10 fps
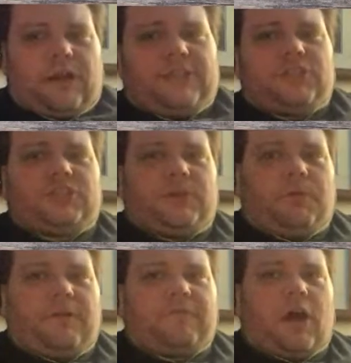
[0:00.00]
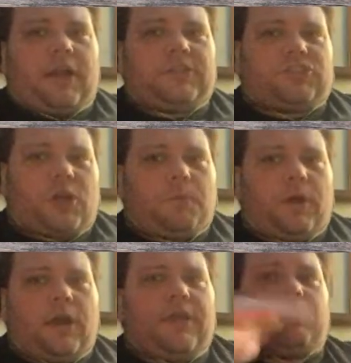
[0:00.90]
relationship would have gone in
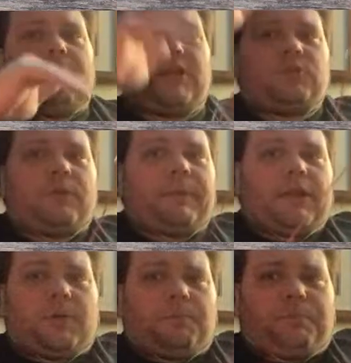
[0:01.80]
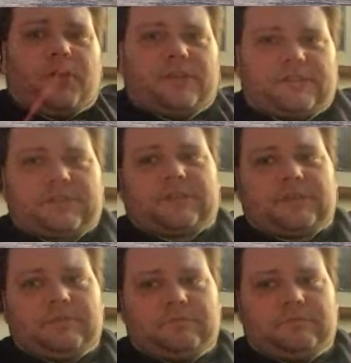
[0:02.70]
turmoil and their marriage would have been kaput.